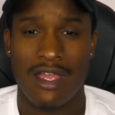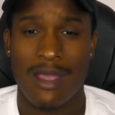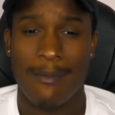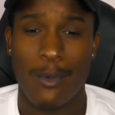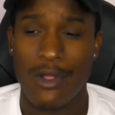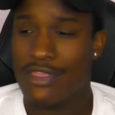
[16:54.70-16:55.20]

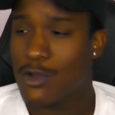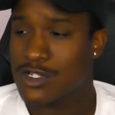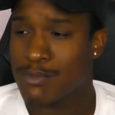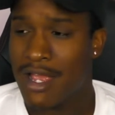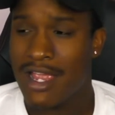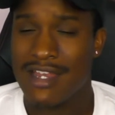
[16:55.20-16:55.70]
But with those
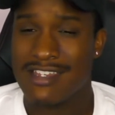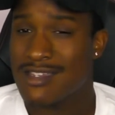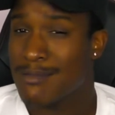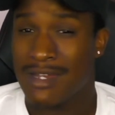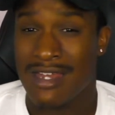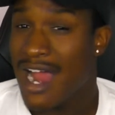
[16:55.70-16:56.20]
pains,
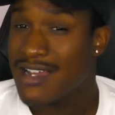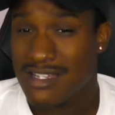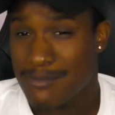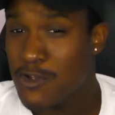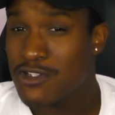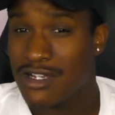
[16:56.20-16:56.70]
not just
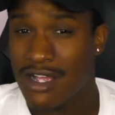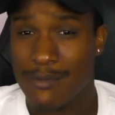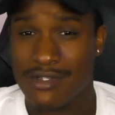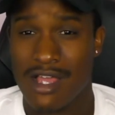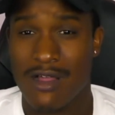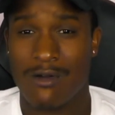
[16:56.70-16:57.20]
music comes
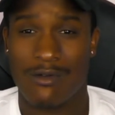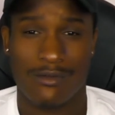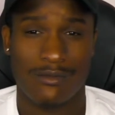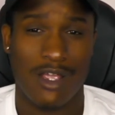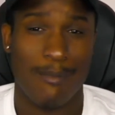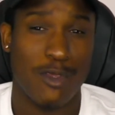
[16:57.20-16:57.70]
out.
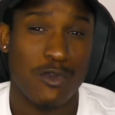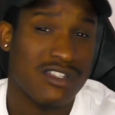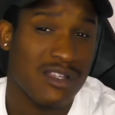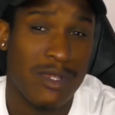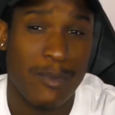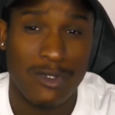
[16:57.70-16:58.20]
Abusing
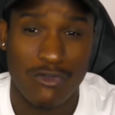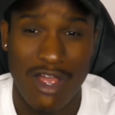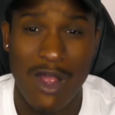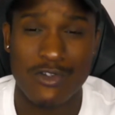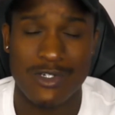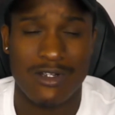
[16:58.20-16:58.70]
the people
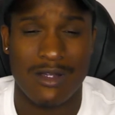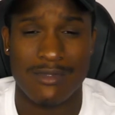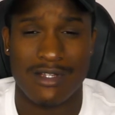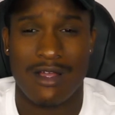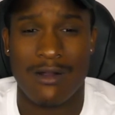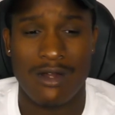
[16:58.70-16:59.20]
around you comes
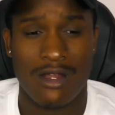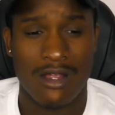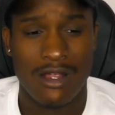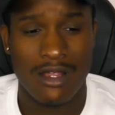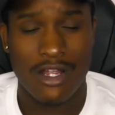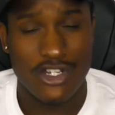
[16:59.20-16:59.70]
out.
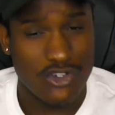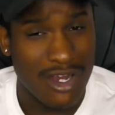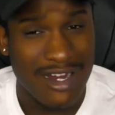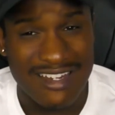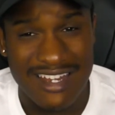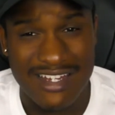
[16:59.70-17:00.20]
Drug
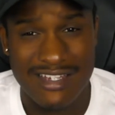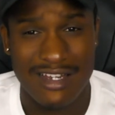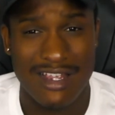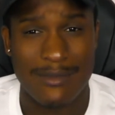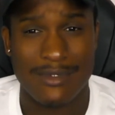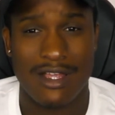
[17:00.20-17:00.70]
addiction
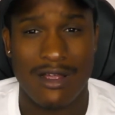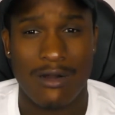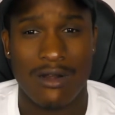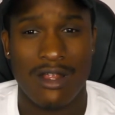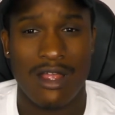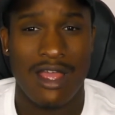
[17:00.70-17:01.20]
comes out.
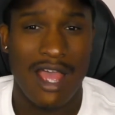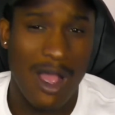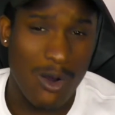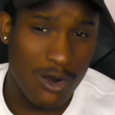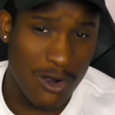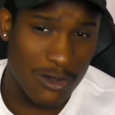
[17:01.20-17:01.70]

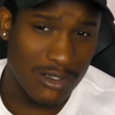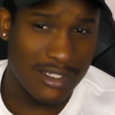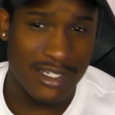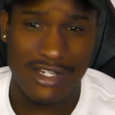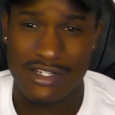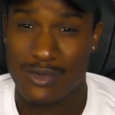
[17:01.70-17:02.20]
Alcohol
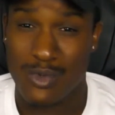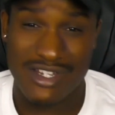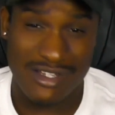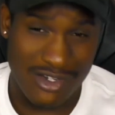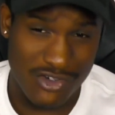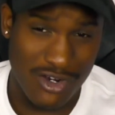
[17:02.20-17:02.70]
addiction, which is
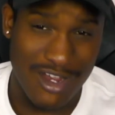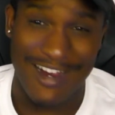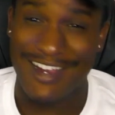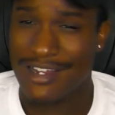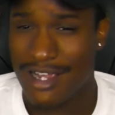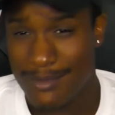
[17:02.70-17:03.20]
a
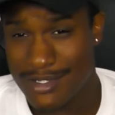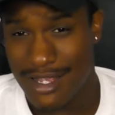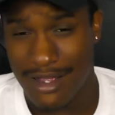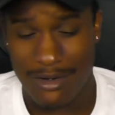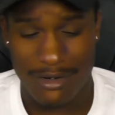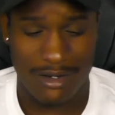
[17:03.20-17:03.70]
drug, comes
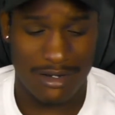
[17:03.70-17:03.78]
out.